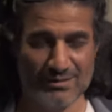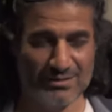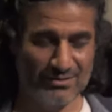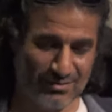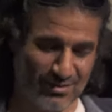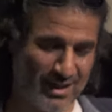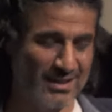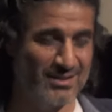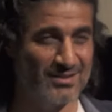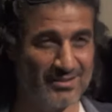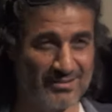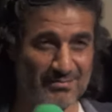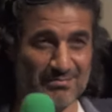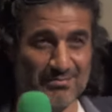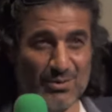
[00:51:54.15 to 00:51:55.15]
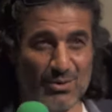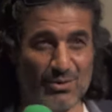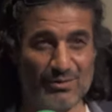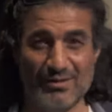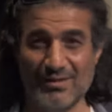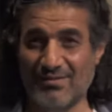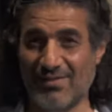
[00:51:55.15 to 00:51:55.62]
It's changed. It's
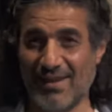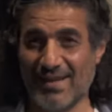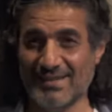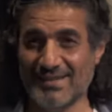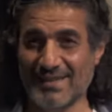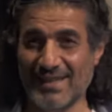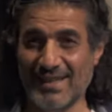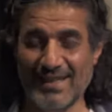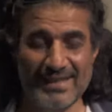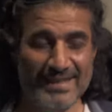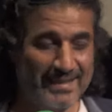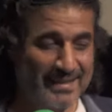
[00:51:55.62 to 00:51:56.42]
more fancy.